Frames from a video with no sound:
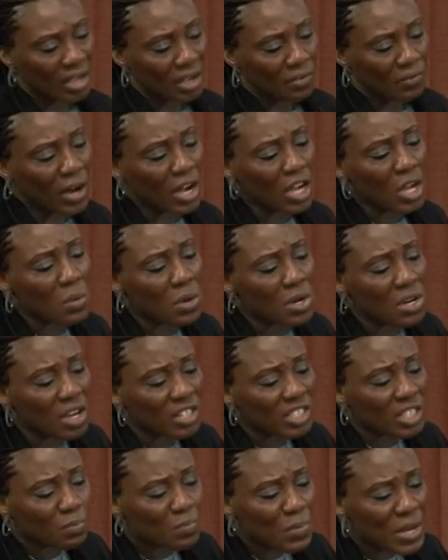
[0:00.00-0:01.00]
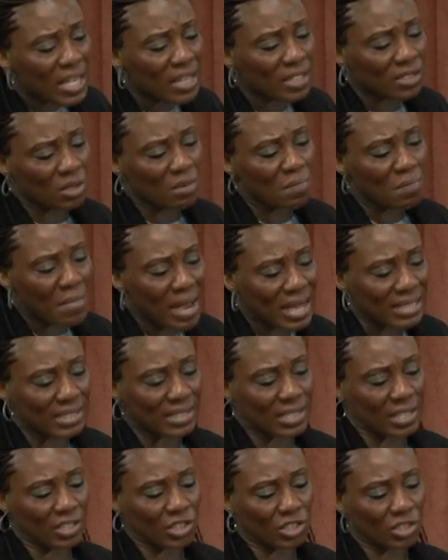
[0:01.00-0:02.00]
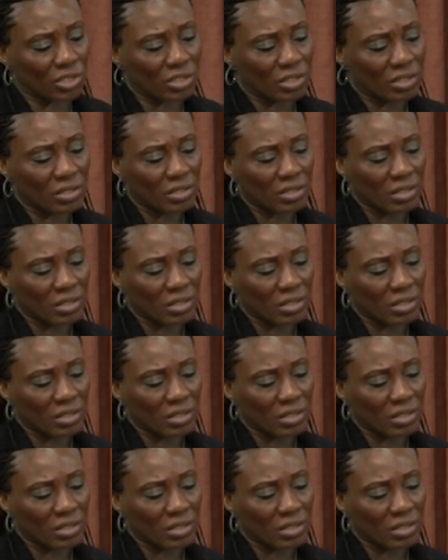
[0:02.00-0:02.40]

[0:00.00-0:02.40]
For He will not speak His own message,